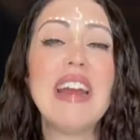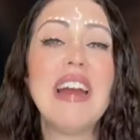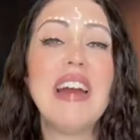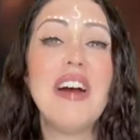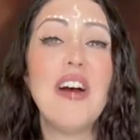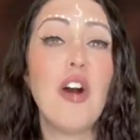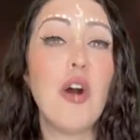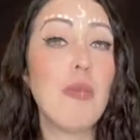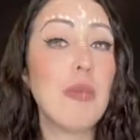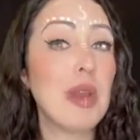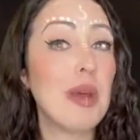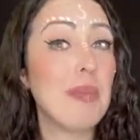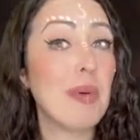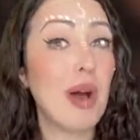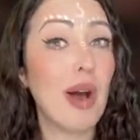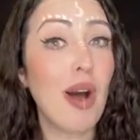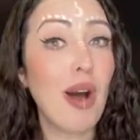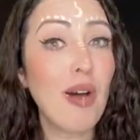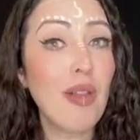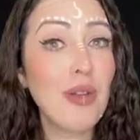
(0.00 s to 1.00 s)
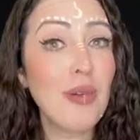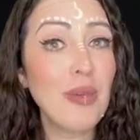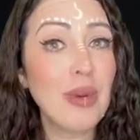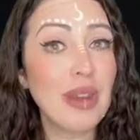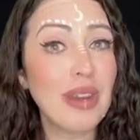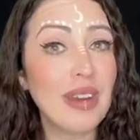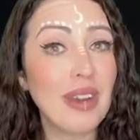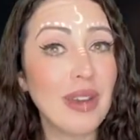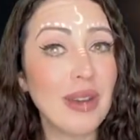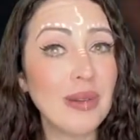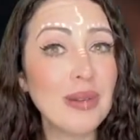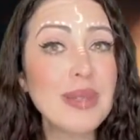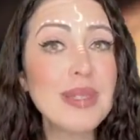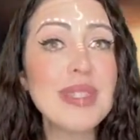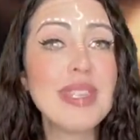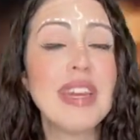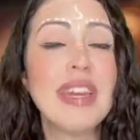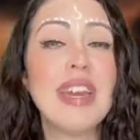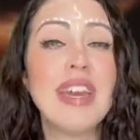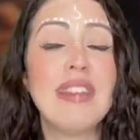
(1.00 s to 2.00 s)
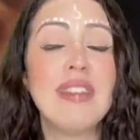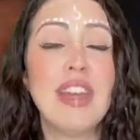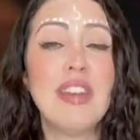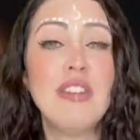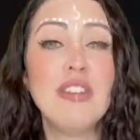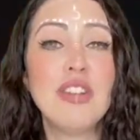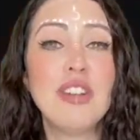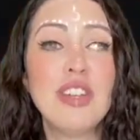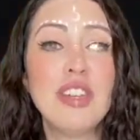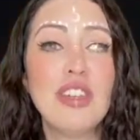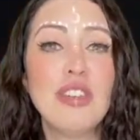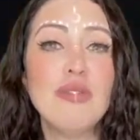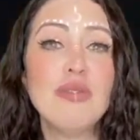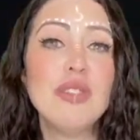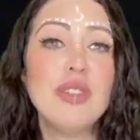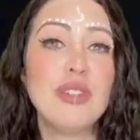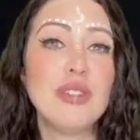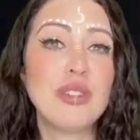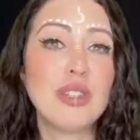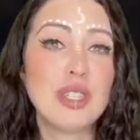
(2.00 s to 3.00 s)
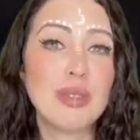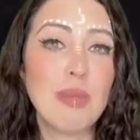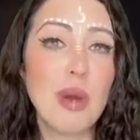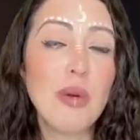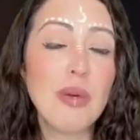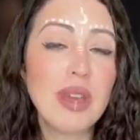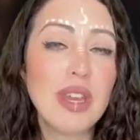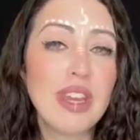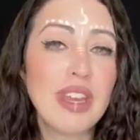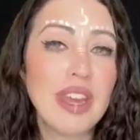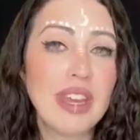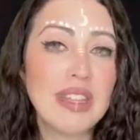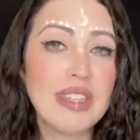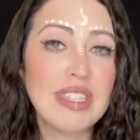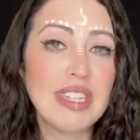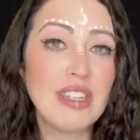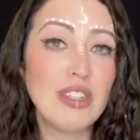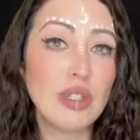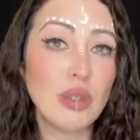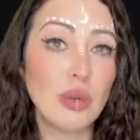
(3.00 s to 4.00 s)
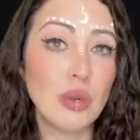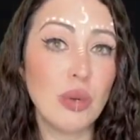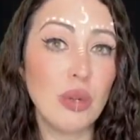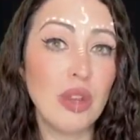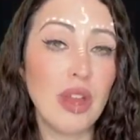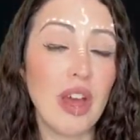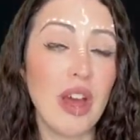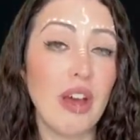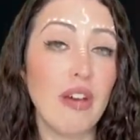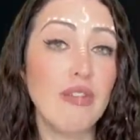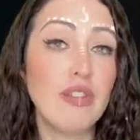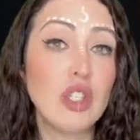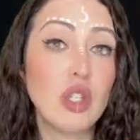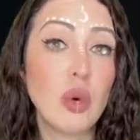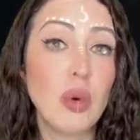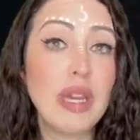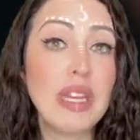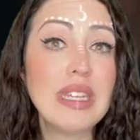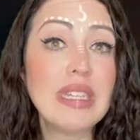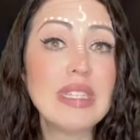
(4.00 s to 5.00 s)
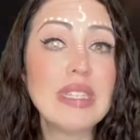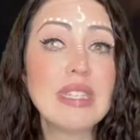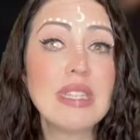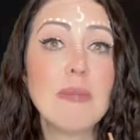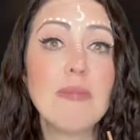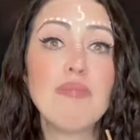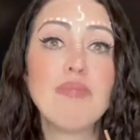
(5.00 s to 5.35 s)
Open up all the windows. Then you're going to use your smoke cleansing tool of choice.